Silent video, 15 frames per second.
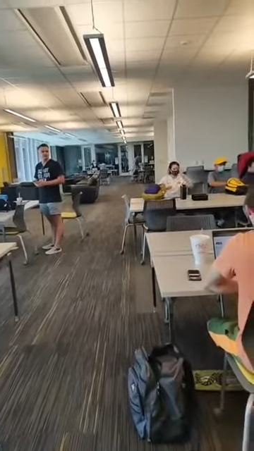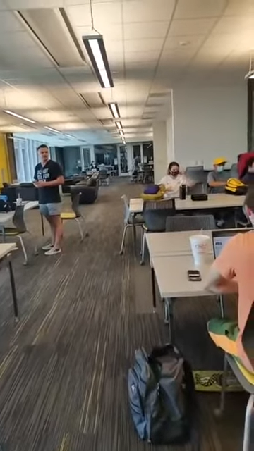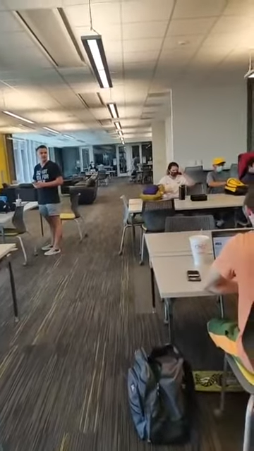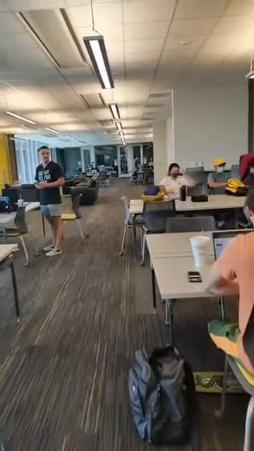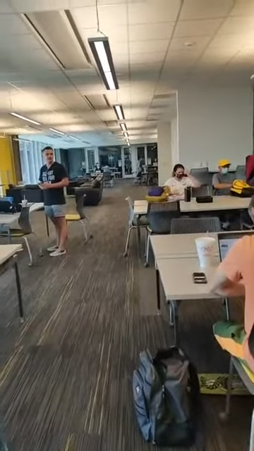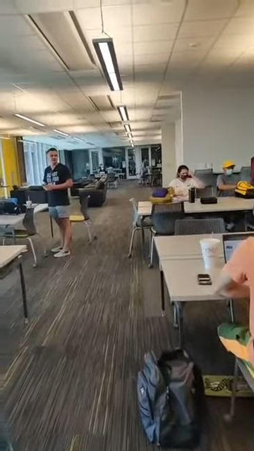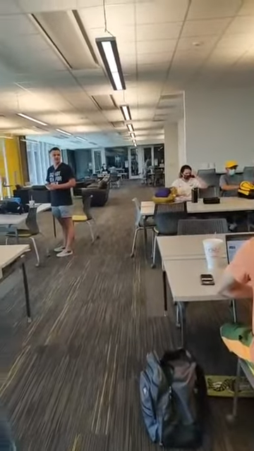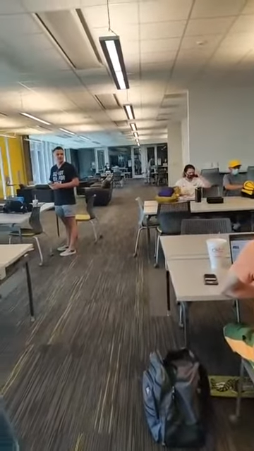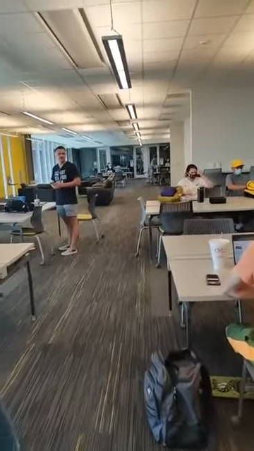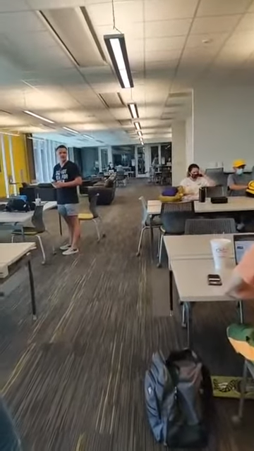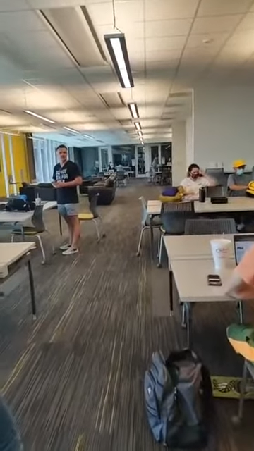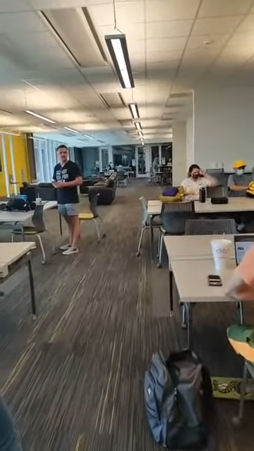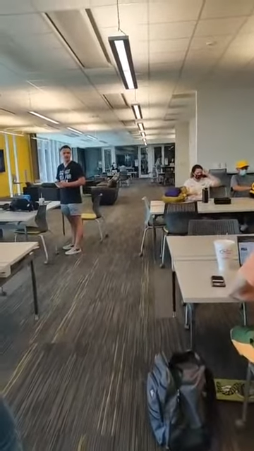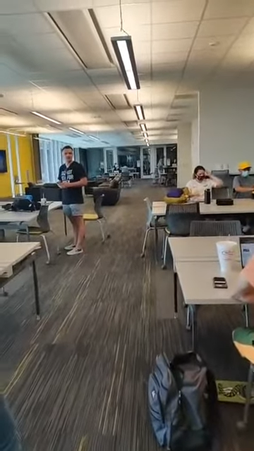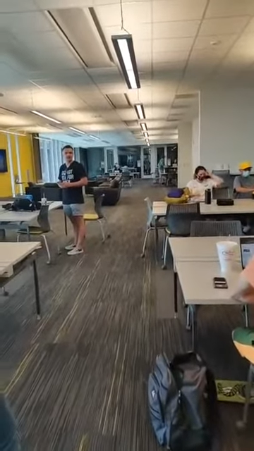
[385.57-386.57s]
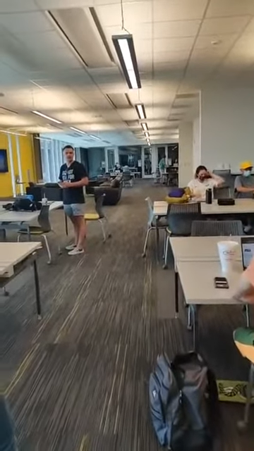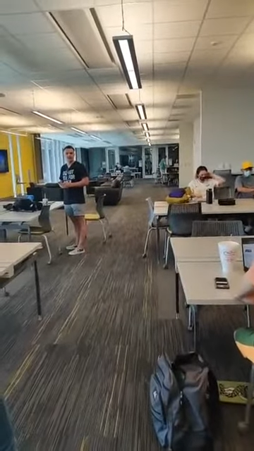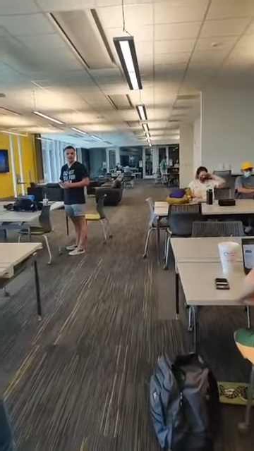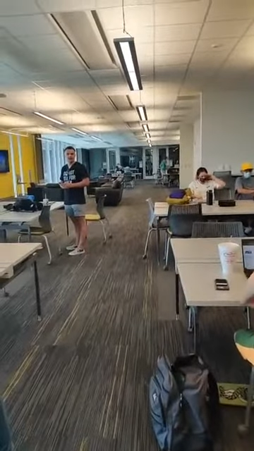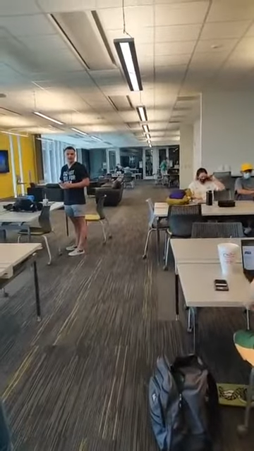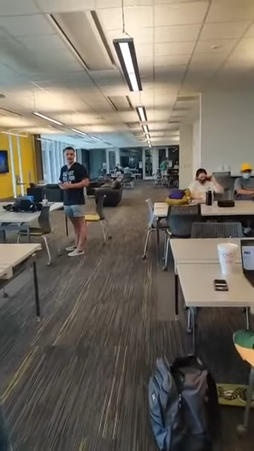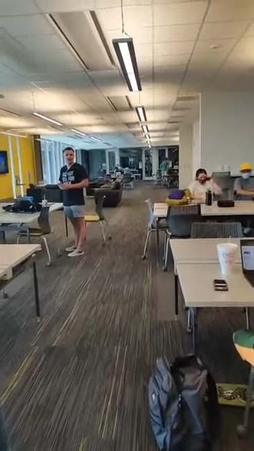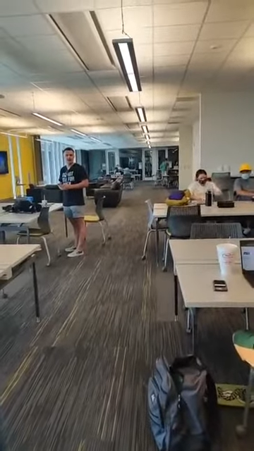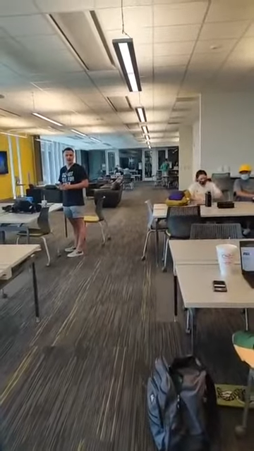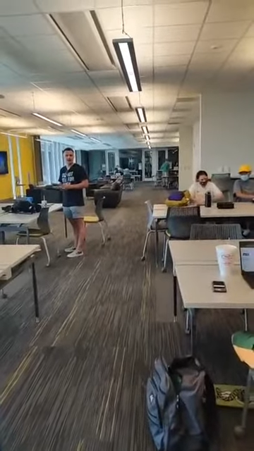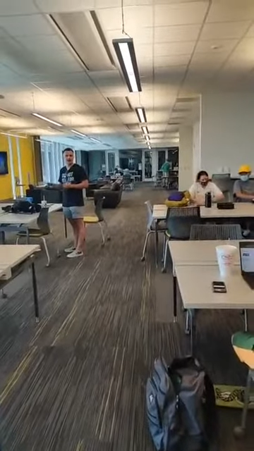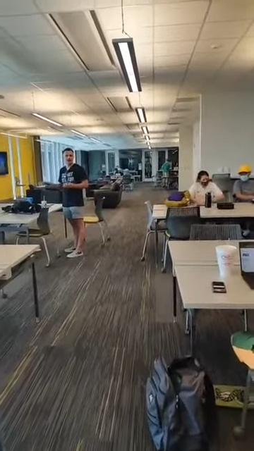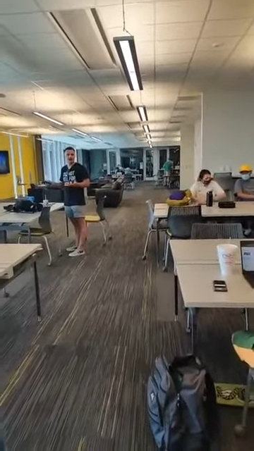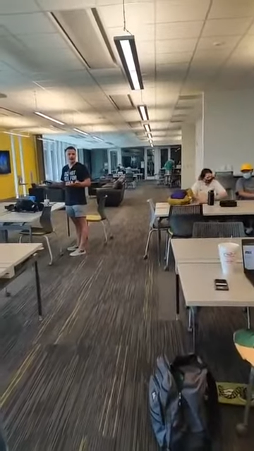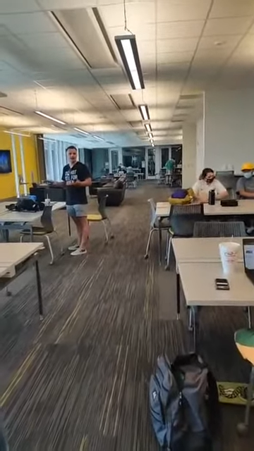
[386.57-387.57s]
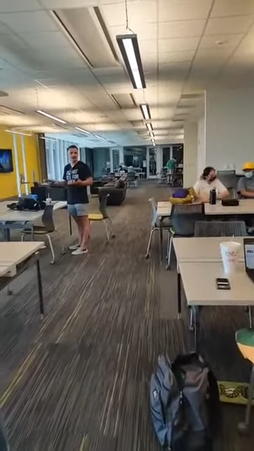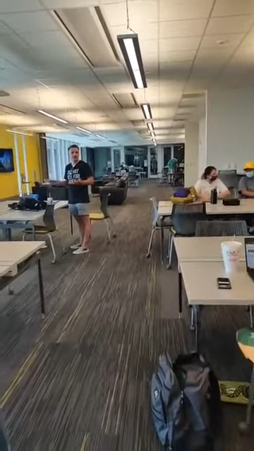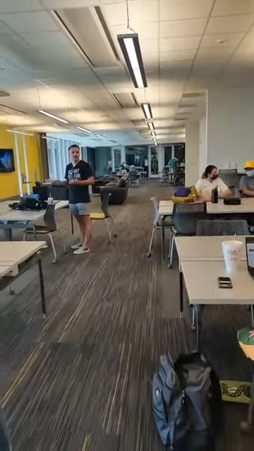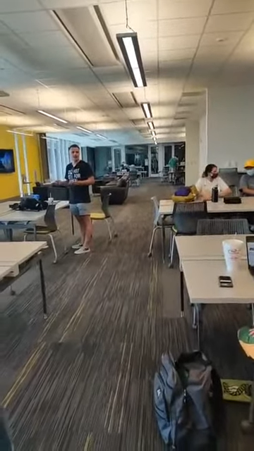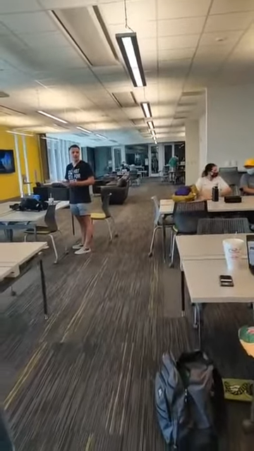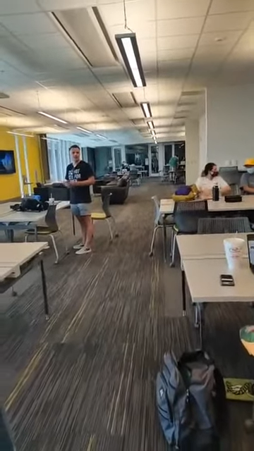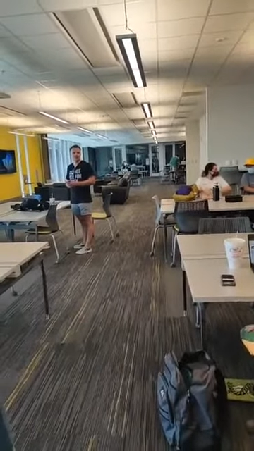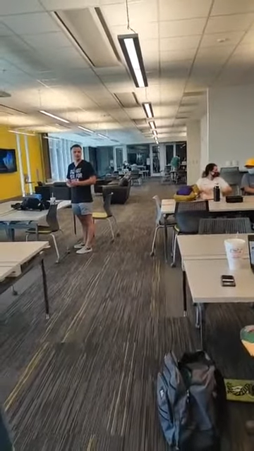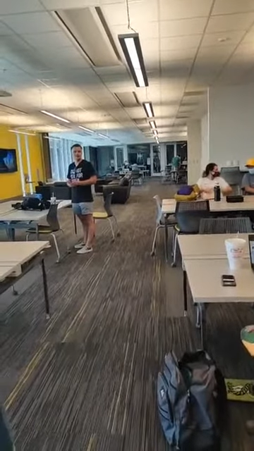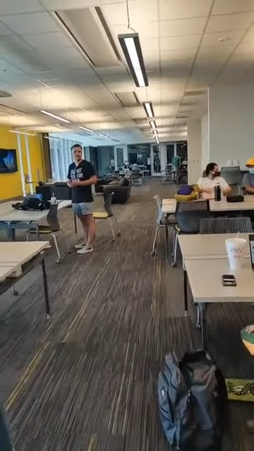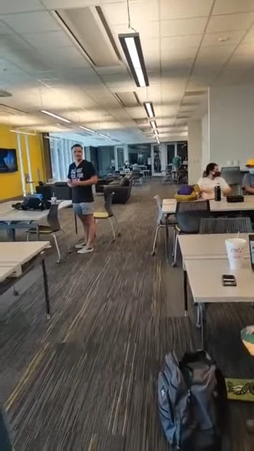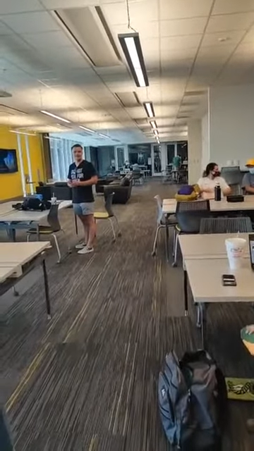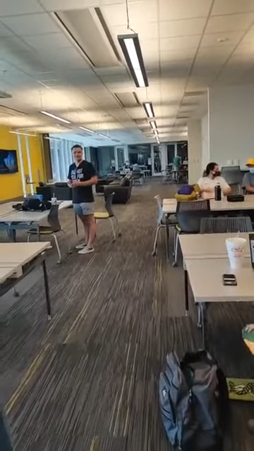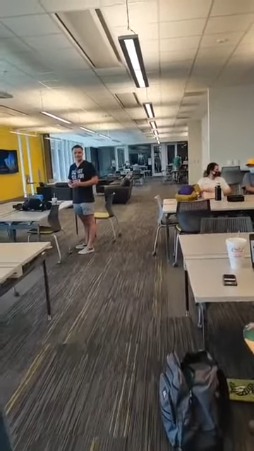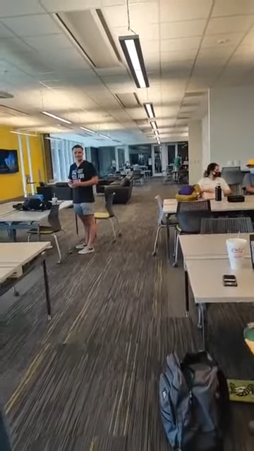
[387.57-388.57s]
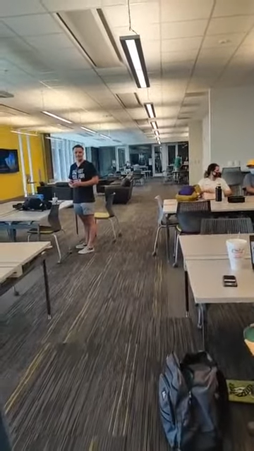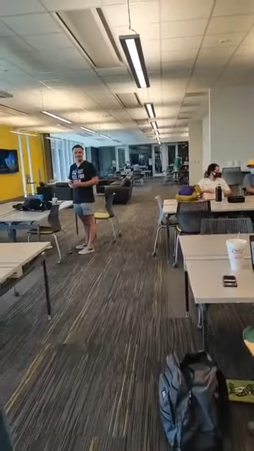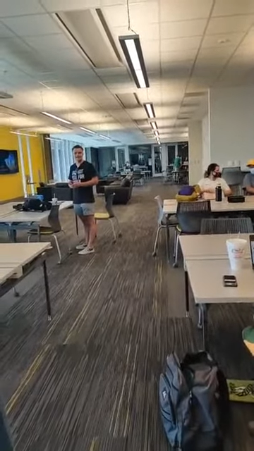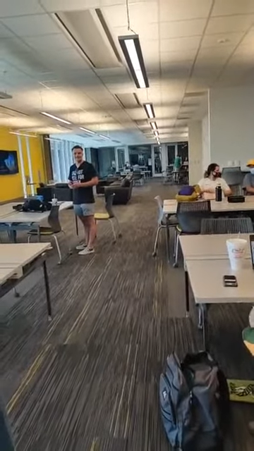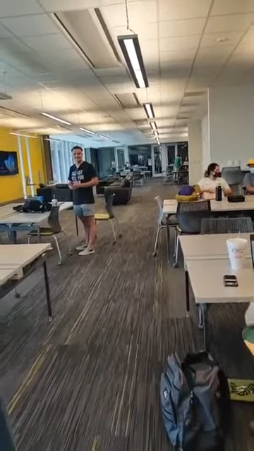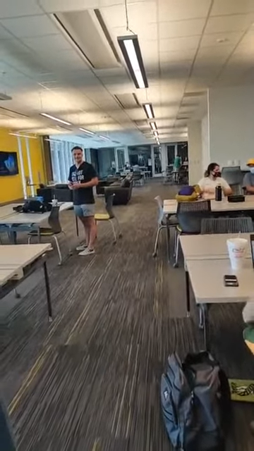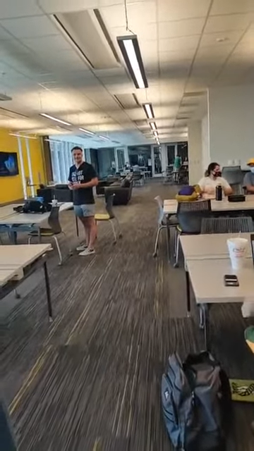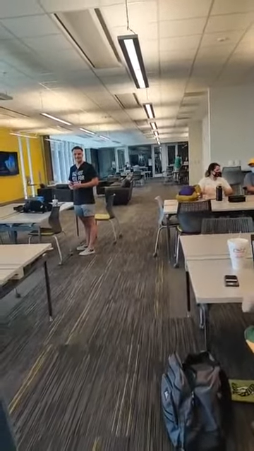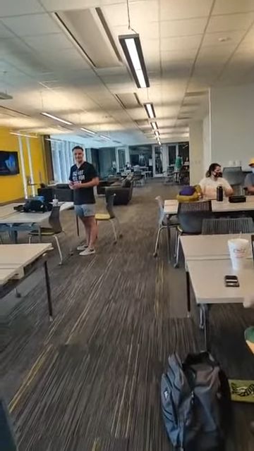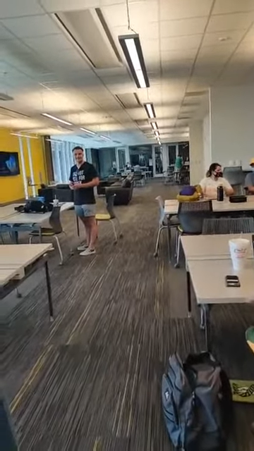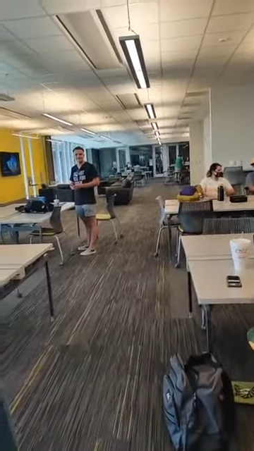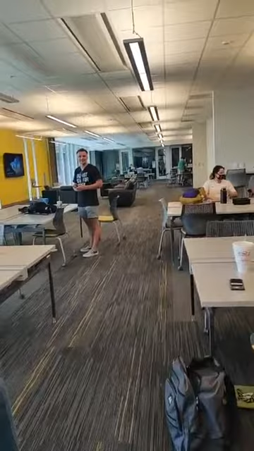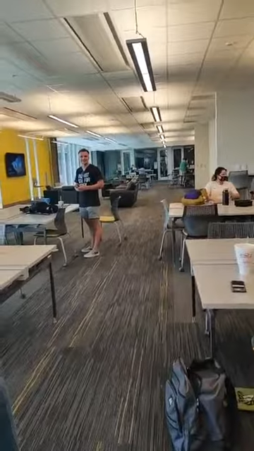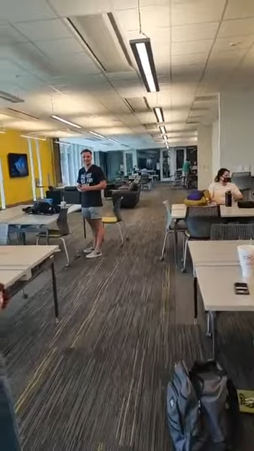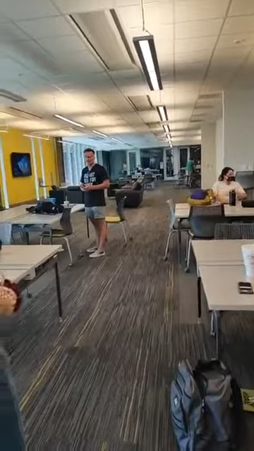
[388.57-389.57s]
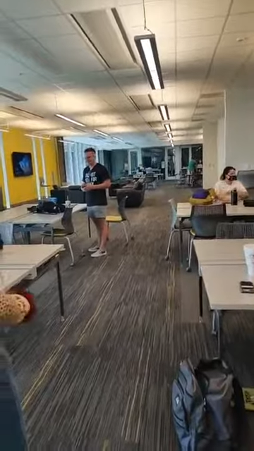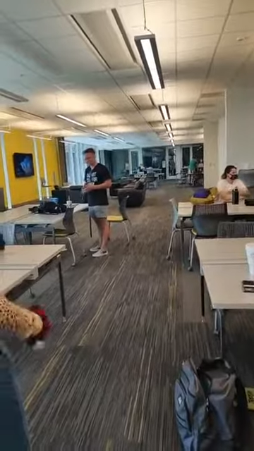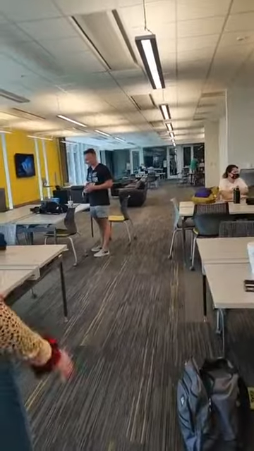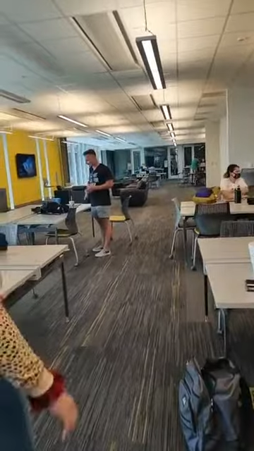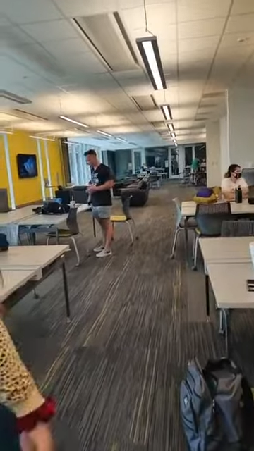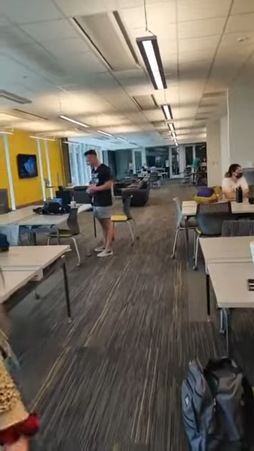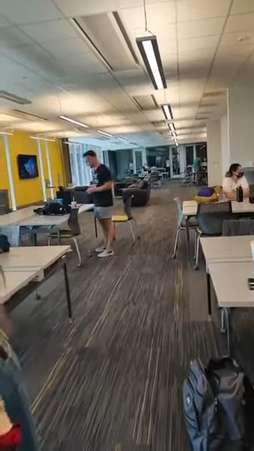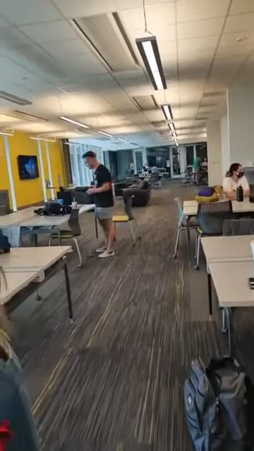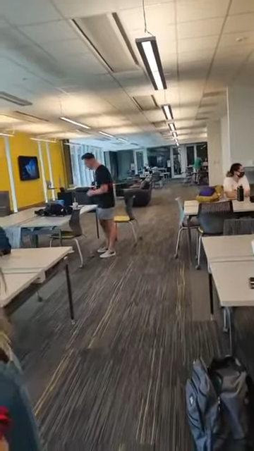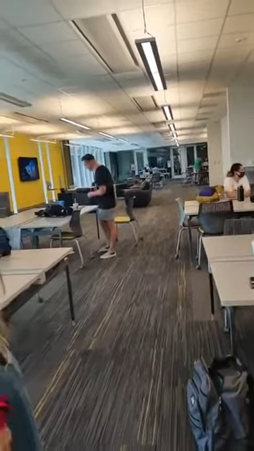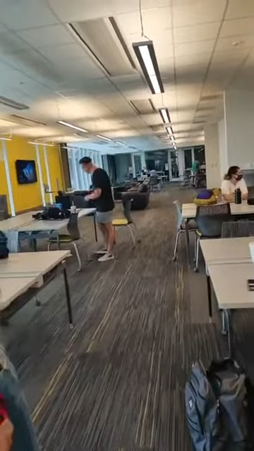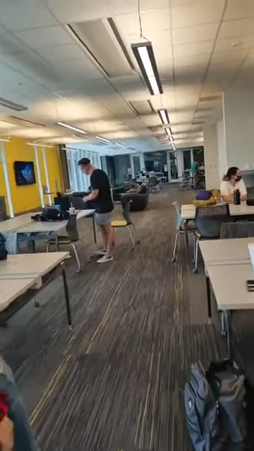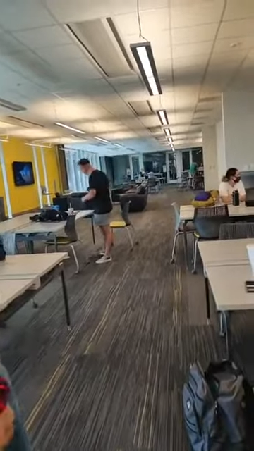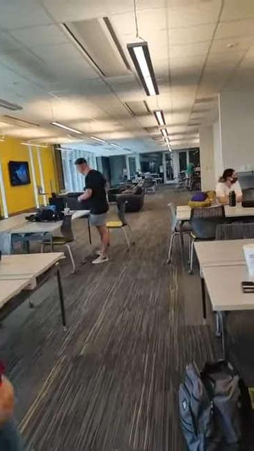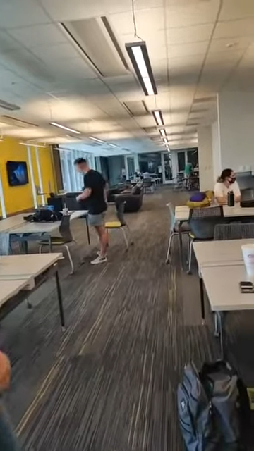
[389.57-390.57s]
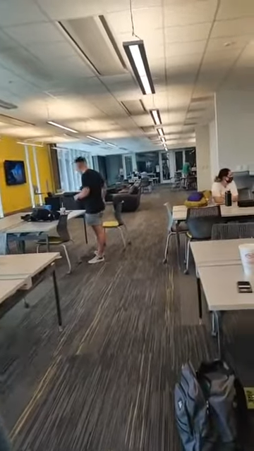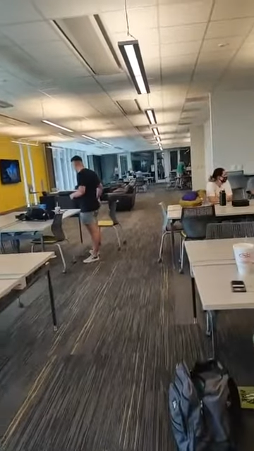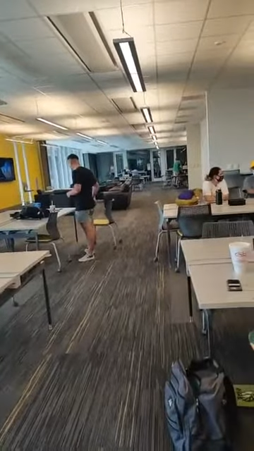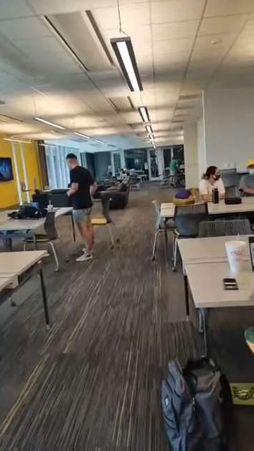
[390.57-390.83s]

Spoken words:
No face is visible, so there are no lips to read.